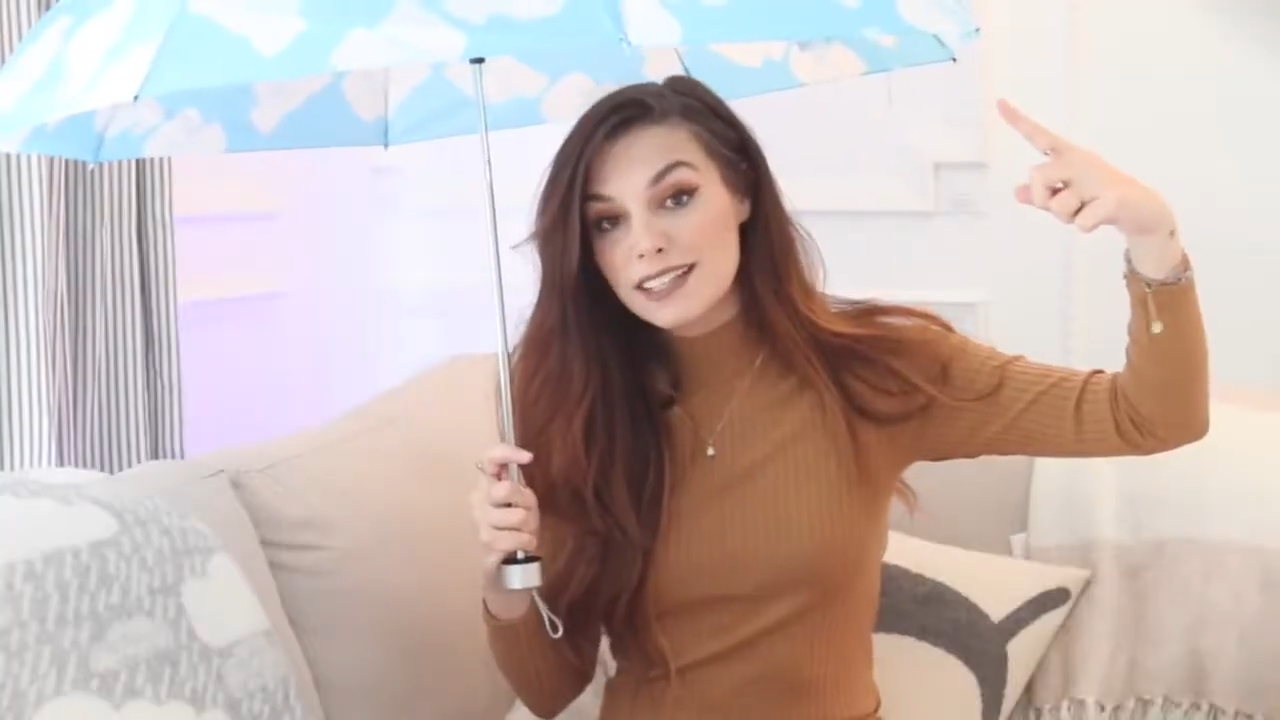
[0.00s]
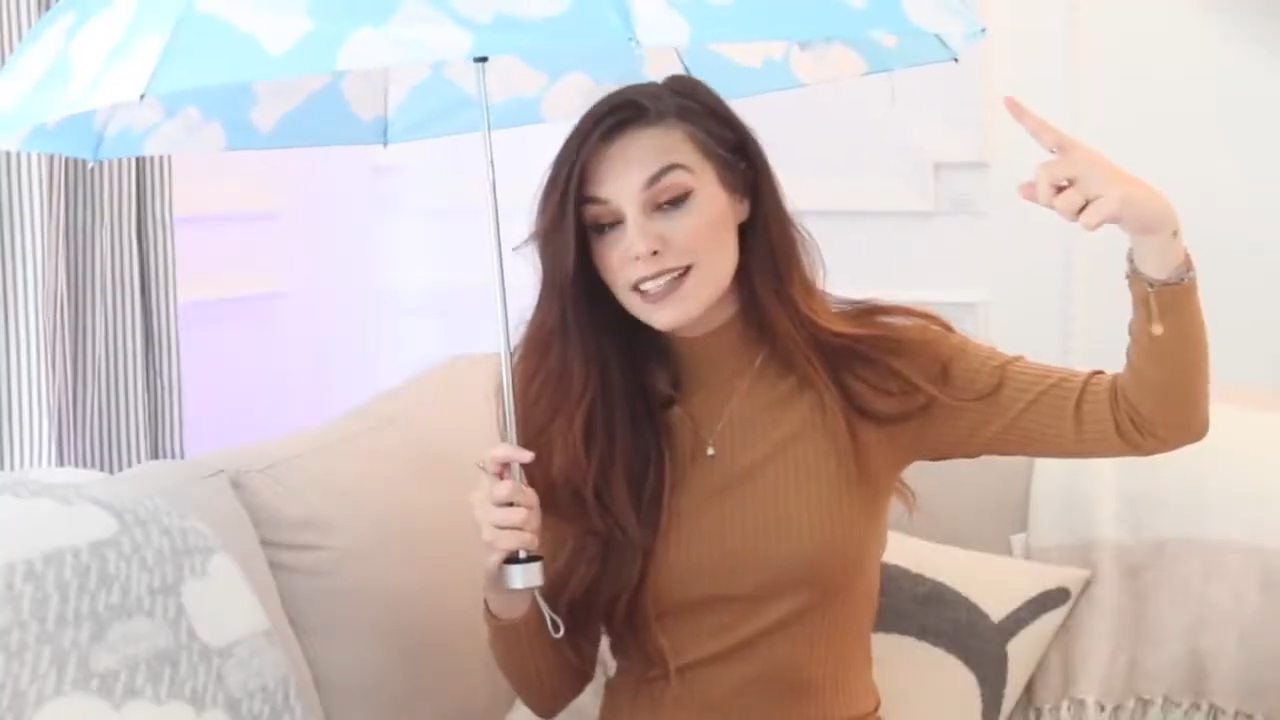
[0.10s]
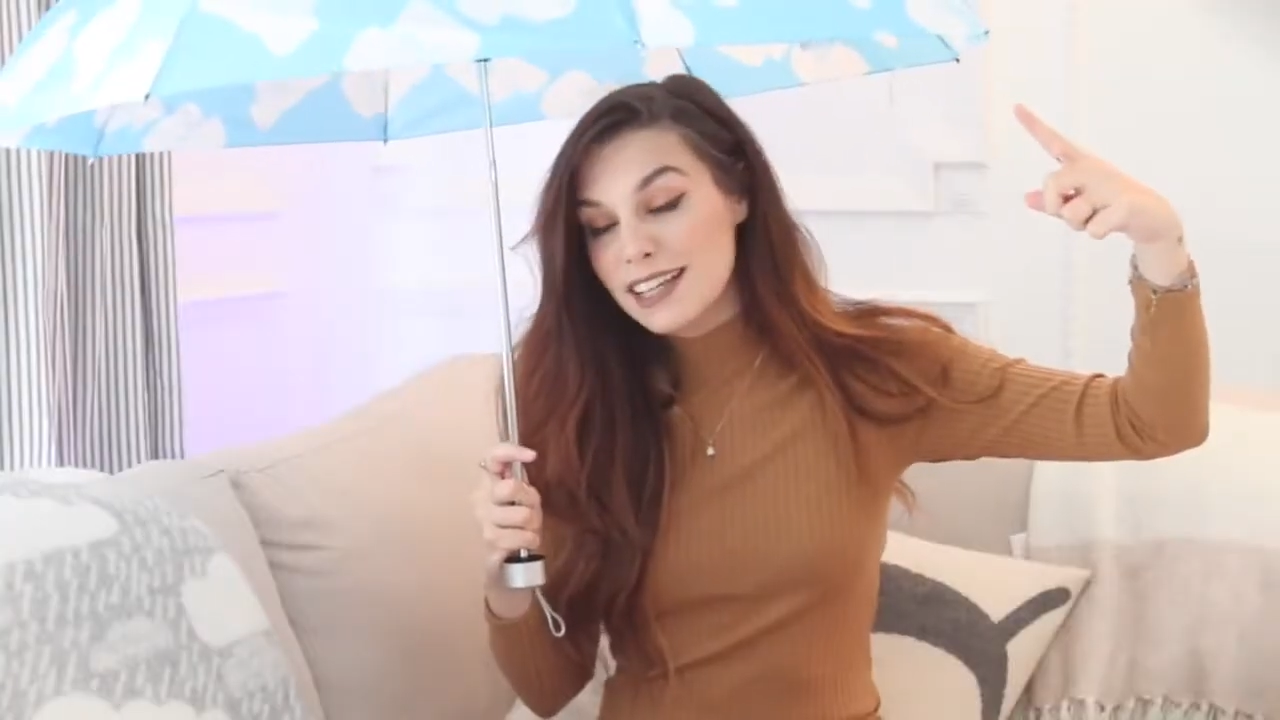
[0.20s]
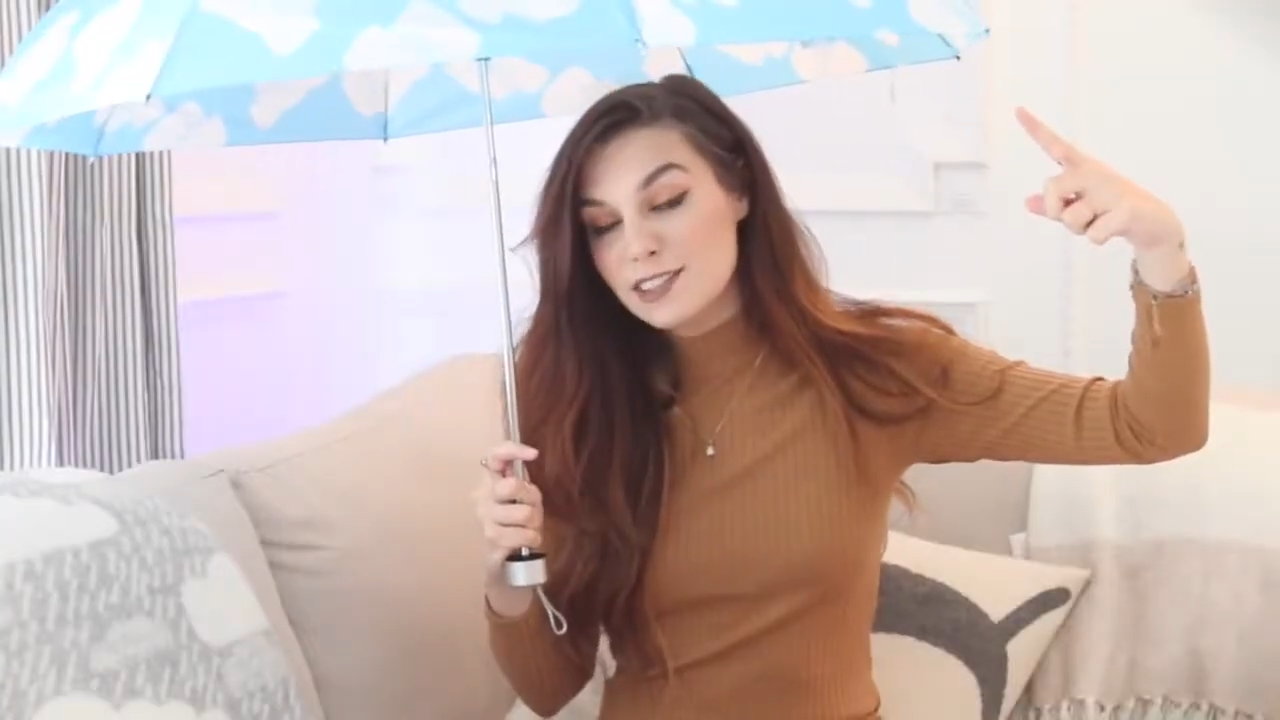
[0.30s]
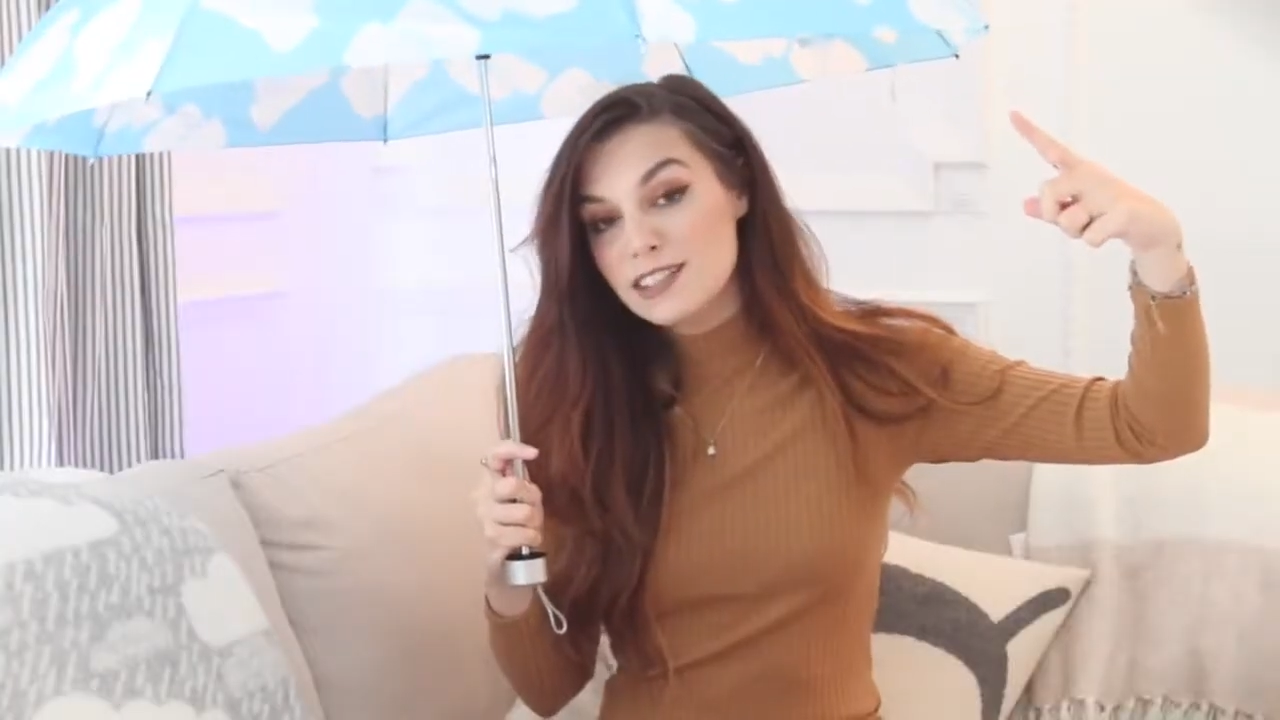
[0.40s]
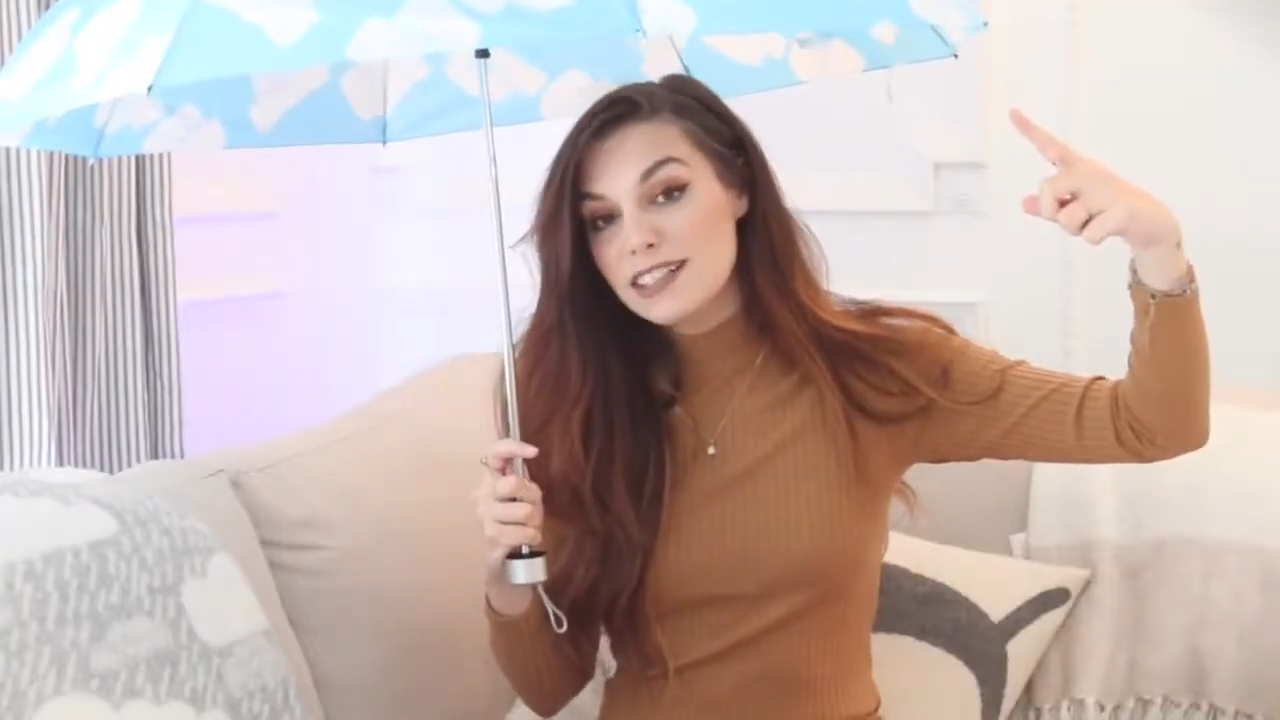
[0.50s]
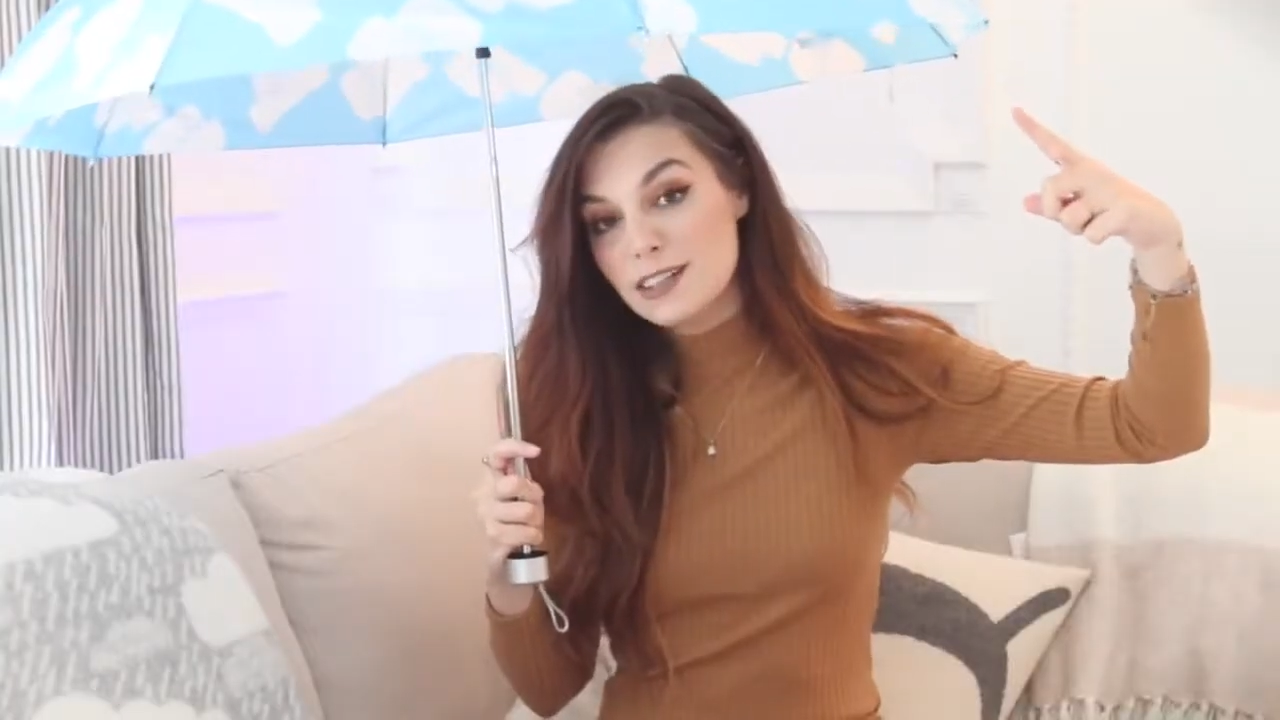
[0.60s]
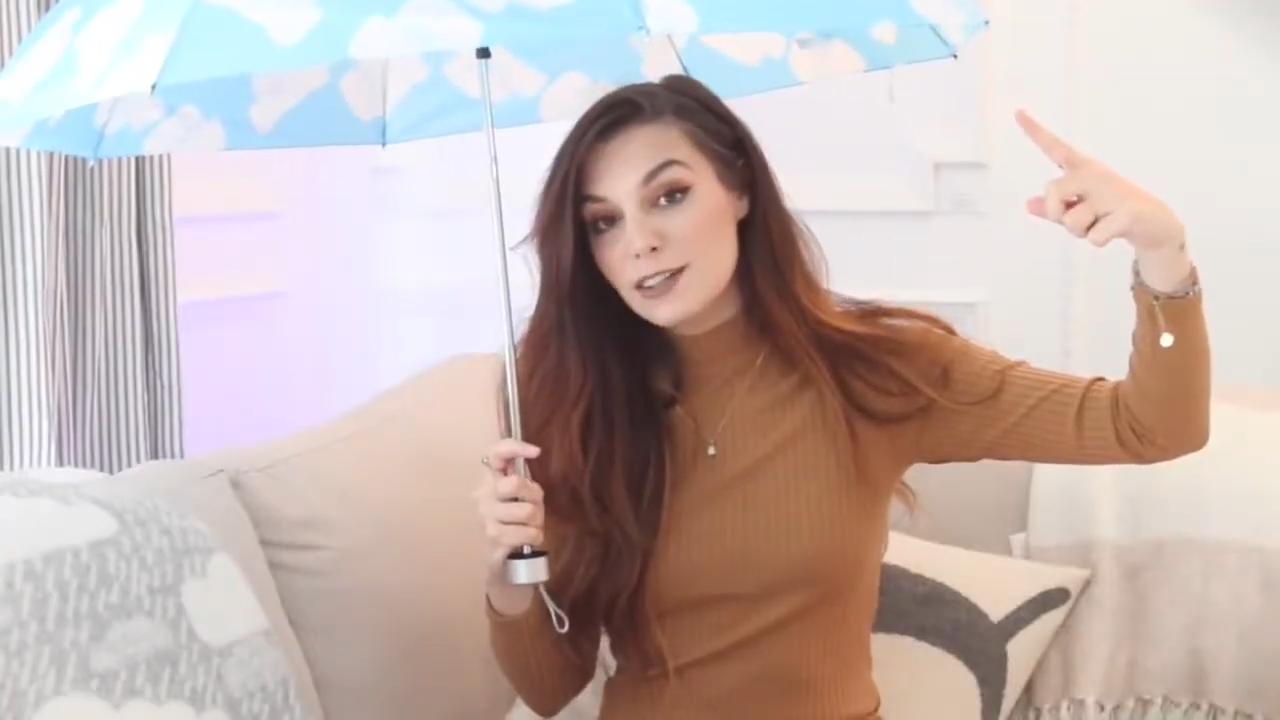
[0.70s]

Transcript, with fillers: in case you didn't